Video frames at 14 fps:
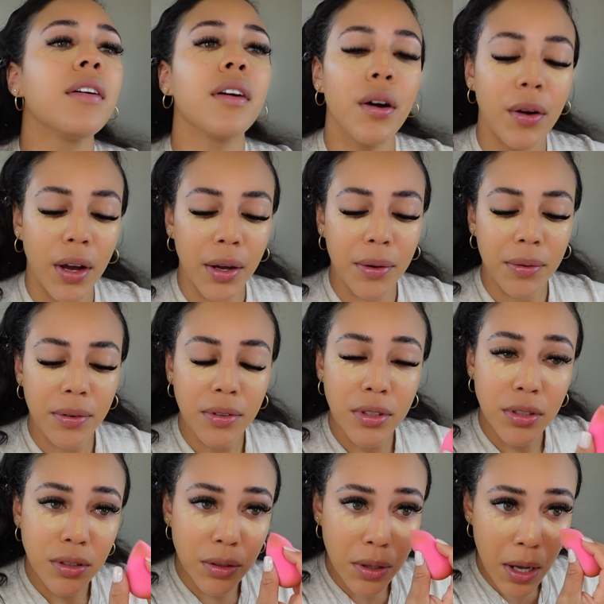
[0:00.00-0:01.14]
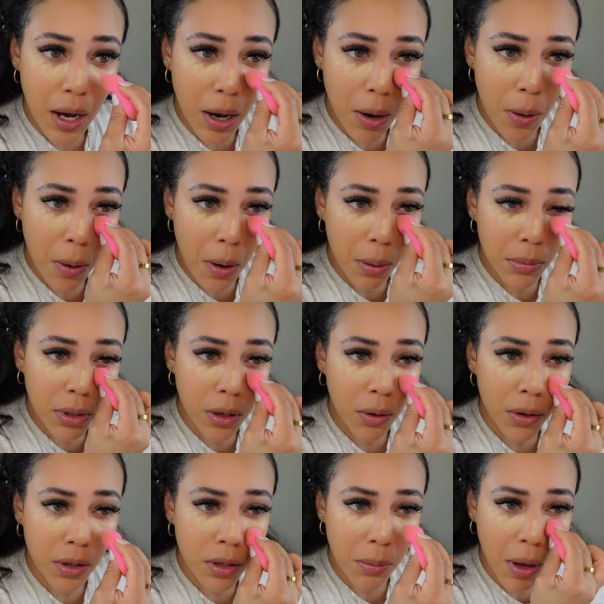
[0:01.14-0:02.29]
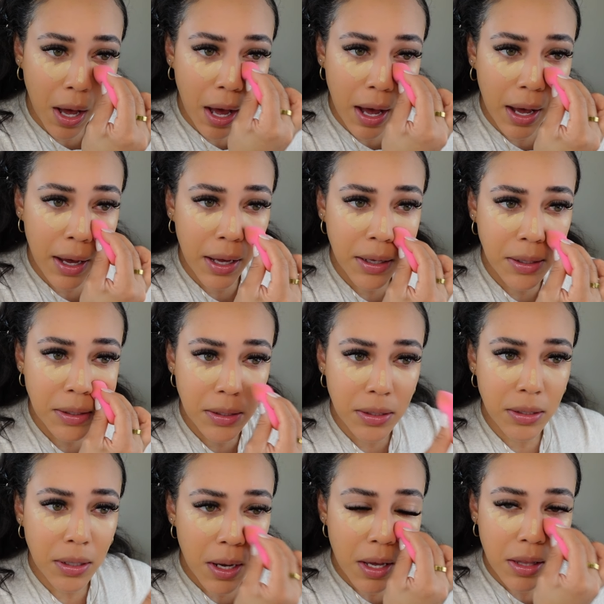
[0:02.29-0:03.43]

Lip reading: Okay, so now I'm gonna go underneath my eyes.